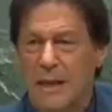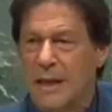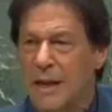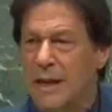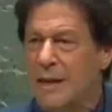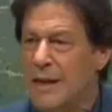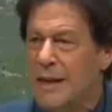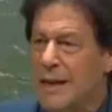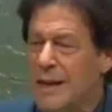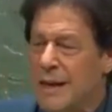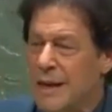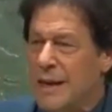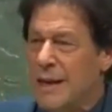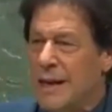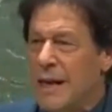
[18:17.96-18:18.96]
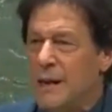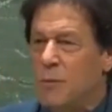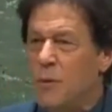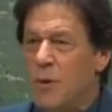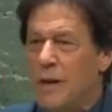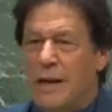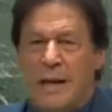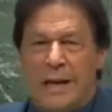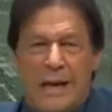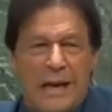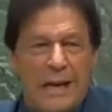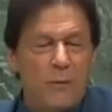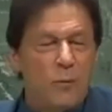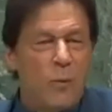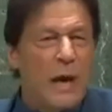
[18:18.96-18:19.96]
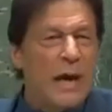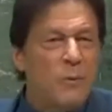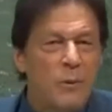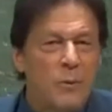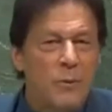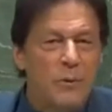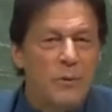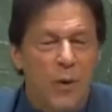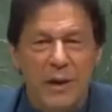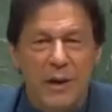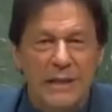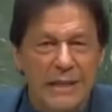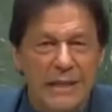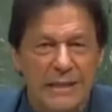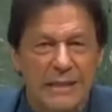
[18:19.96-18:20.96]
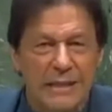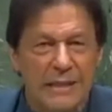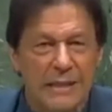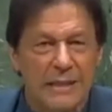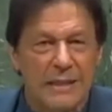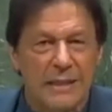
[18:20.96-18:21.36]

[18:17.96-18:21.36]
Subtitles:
And why would we want this?